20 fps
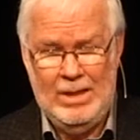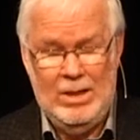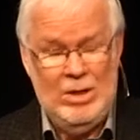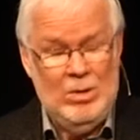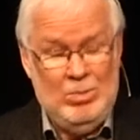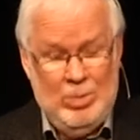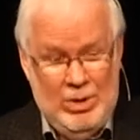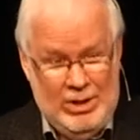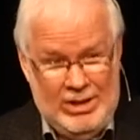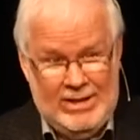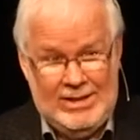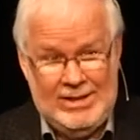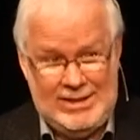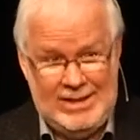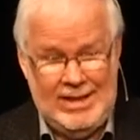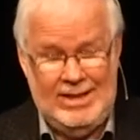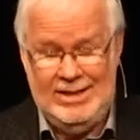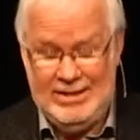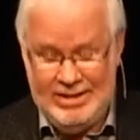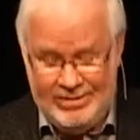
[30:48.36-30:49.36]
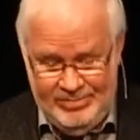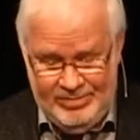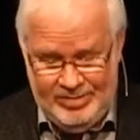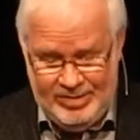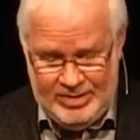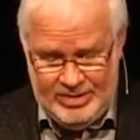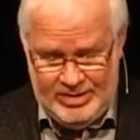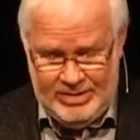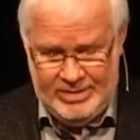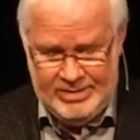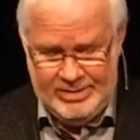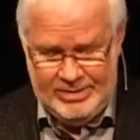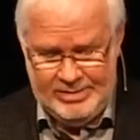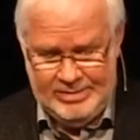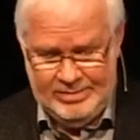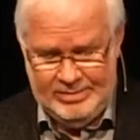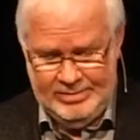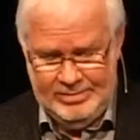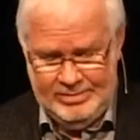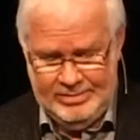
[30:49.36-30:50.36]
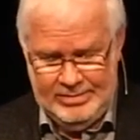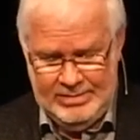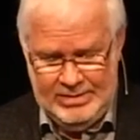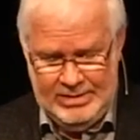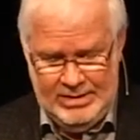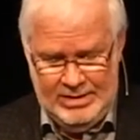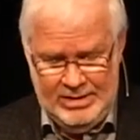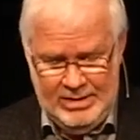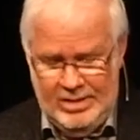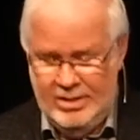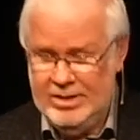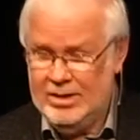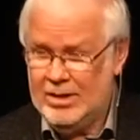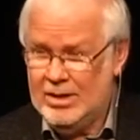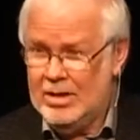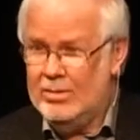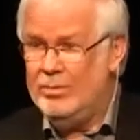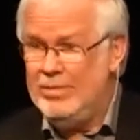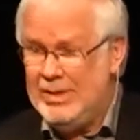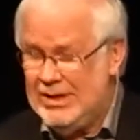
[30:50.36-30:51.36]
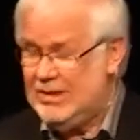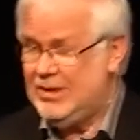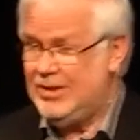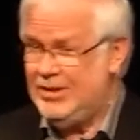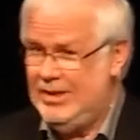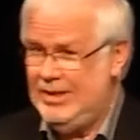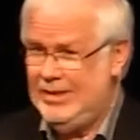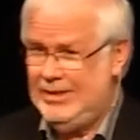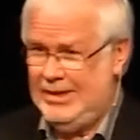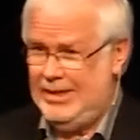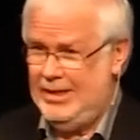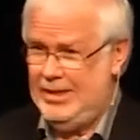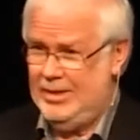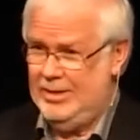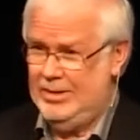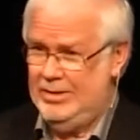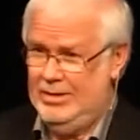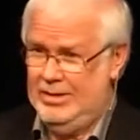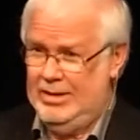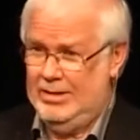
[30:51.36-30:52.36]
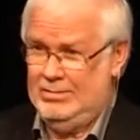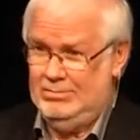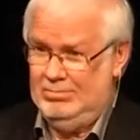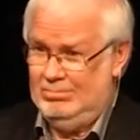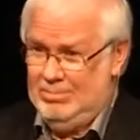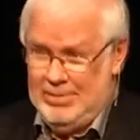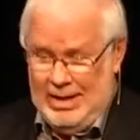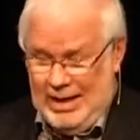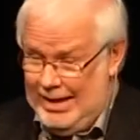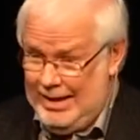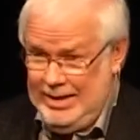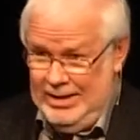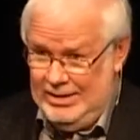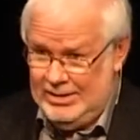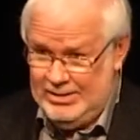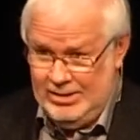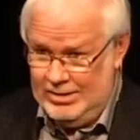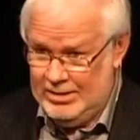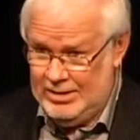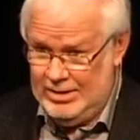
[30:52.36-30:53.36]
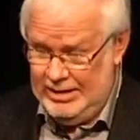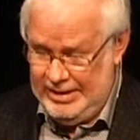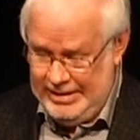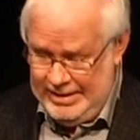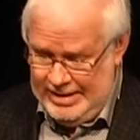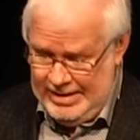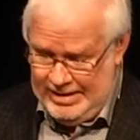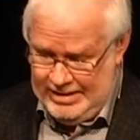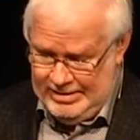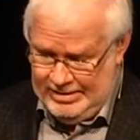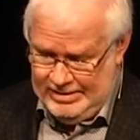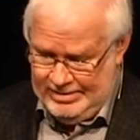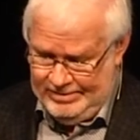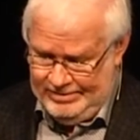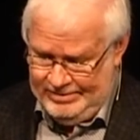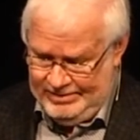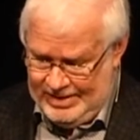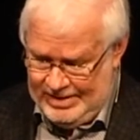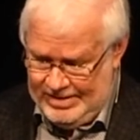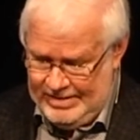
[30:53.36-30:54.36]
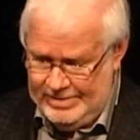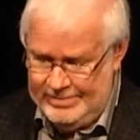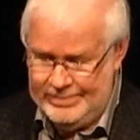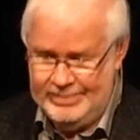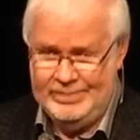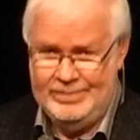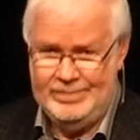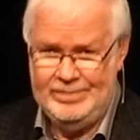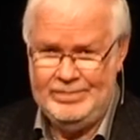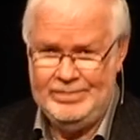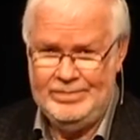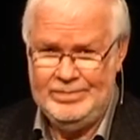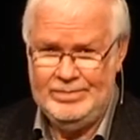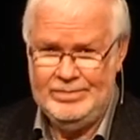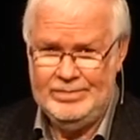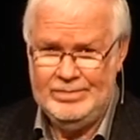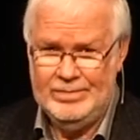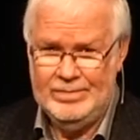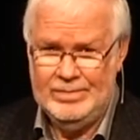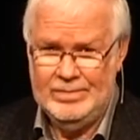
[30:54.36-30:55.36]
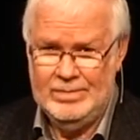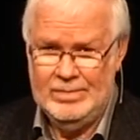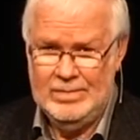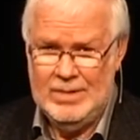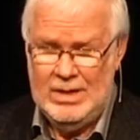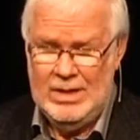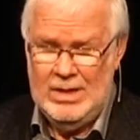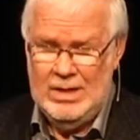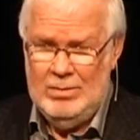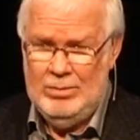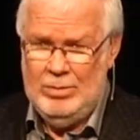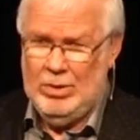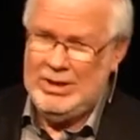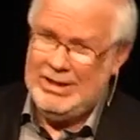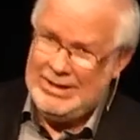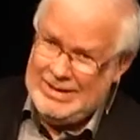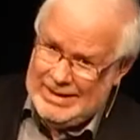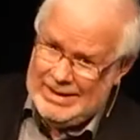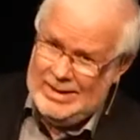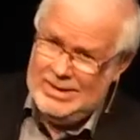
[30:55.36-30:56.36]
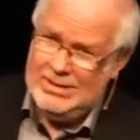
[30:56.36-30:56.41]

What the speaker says: But it's still difficult. There are mysteries here that I certainly can't fathom. But it is